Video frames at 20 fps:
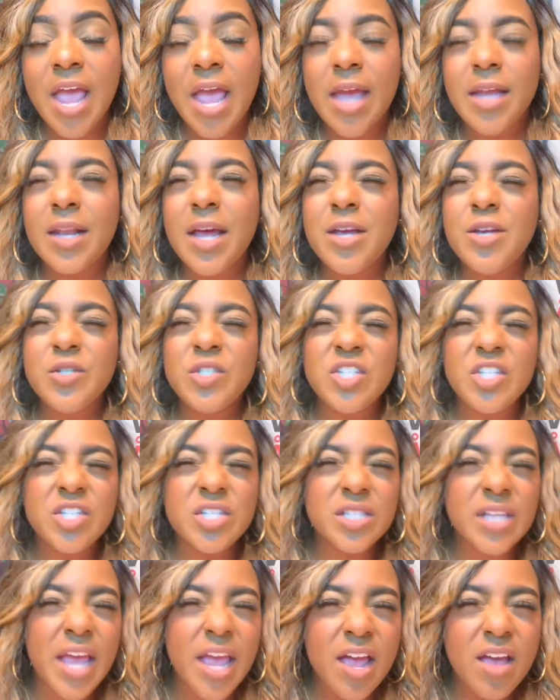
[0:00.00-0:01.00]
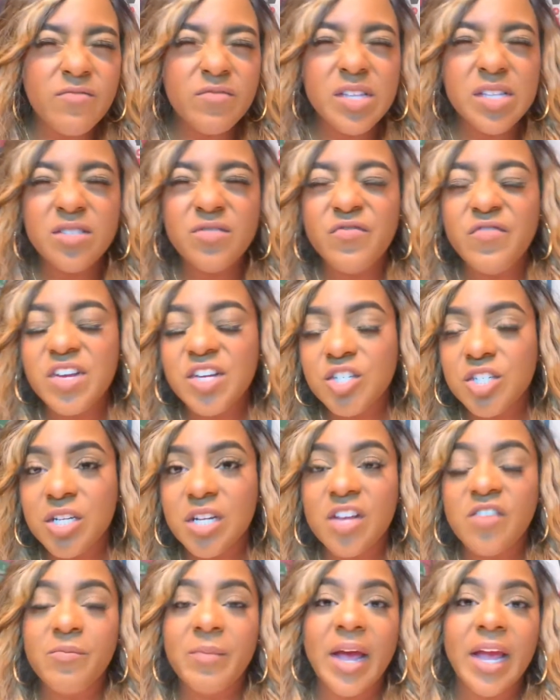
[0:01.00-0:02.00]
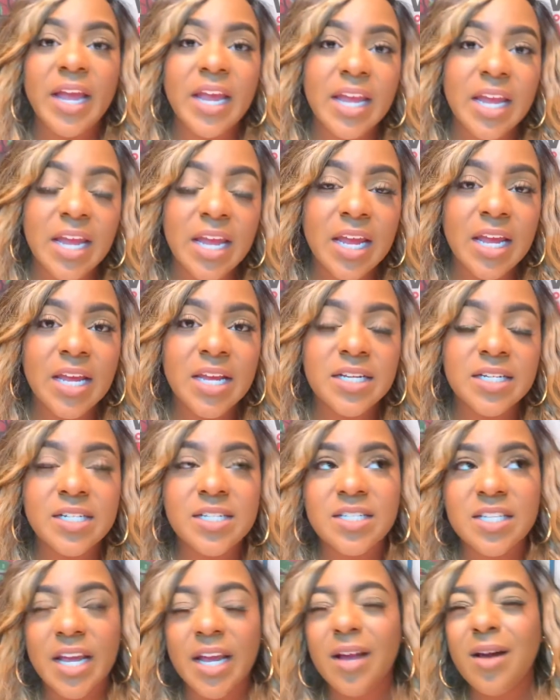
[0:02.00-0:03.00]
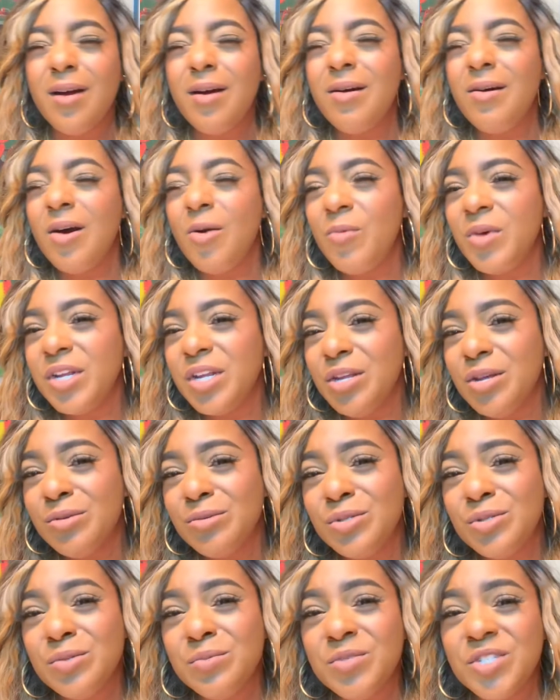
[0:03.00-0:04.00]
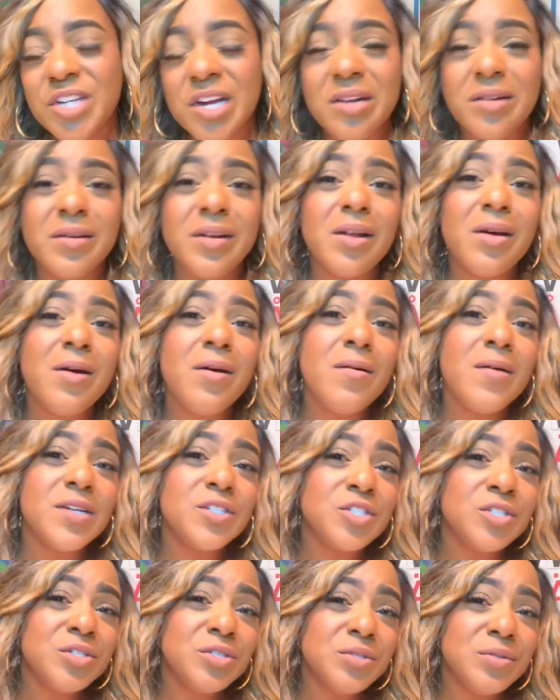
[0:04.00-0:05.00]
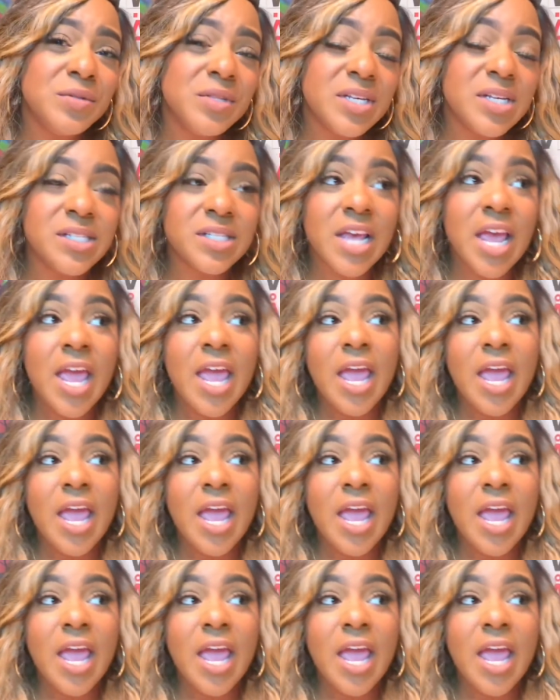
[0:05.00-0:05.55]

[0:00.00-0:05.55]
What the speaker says: And I used to just have this vision in my head and say, oh, I want a YouTube channel. And, oh, I should do this.